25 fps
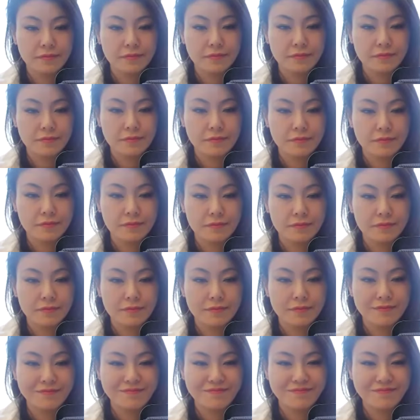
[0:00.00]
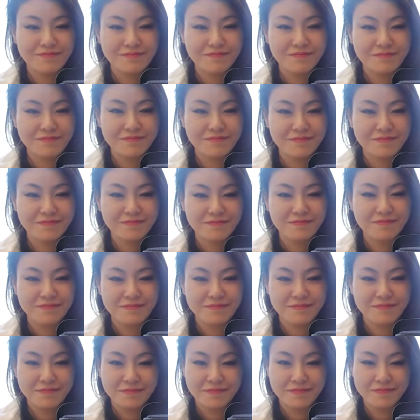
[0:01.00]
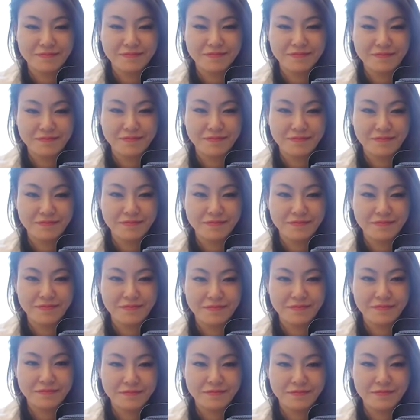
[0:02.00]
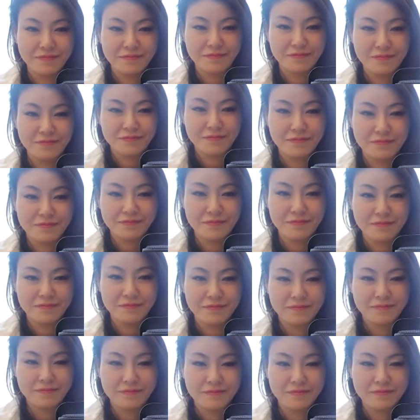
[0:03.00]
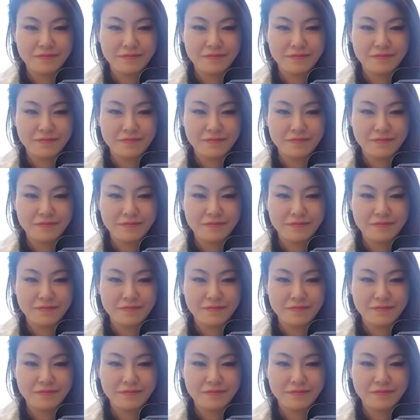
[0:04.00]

(silent)